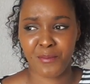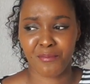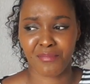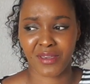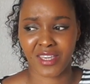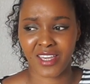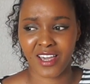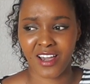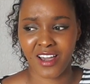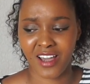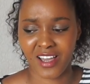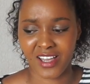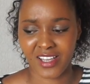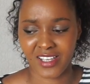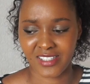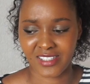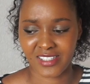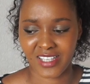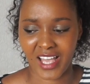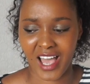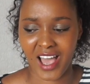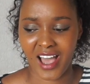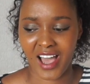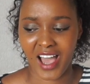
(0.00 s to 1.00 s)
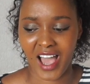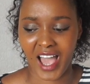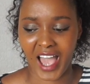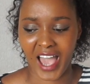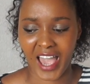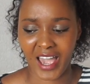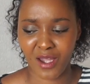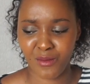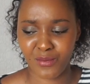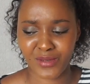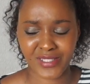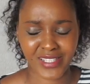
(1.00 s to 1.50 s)
because
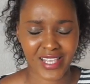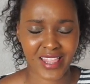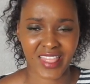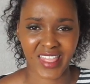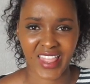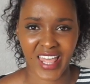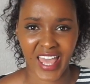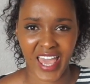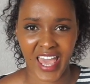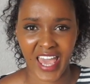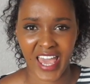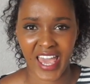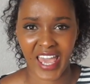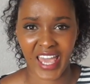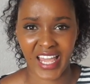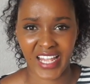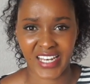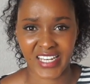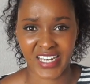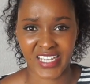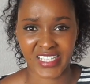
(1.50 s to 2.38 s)
I wasn't there